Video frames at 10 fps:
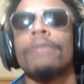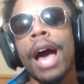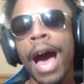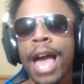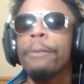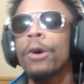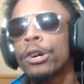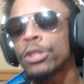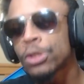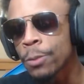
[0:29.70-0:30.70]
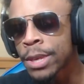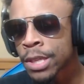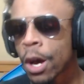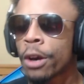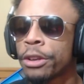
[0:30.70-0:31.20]
I am going to be
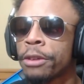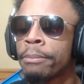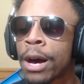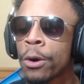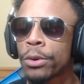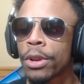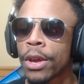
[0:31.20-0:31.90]
talking about